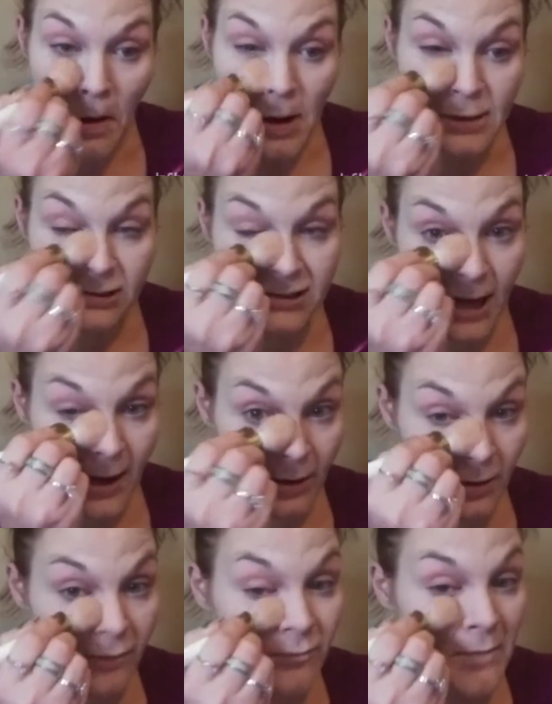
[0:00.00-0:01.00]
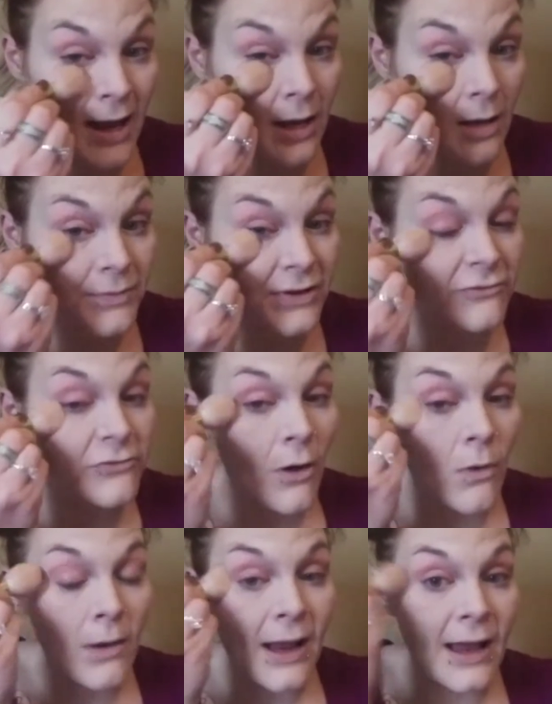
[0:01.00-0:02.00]
style of makeup. You
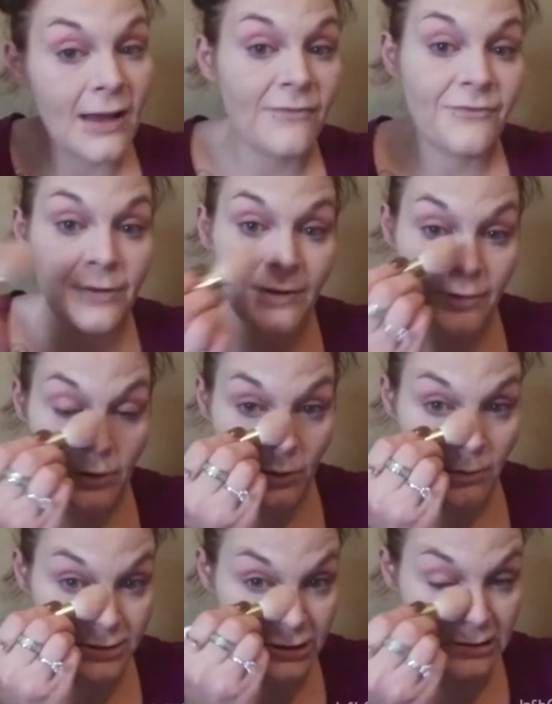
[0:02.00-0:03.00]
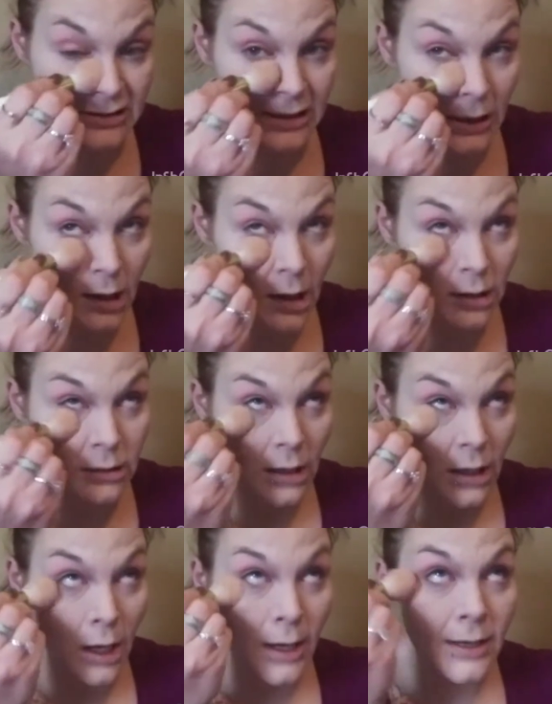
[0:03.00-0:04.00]
don't have to do what you see
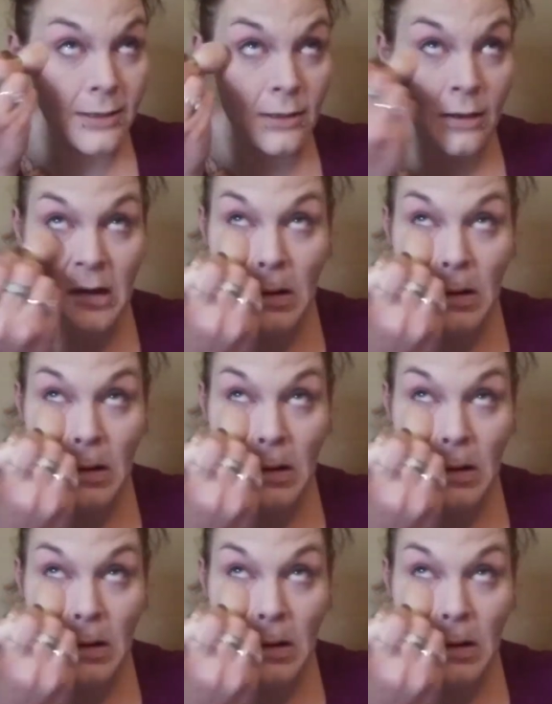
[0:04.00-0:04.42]
online. I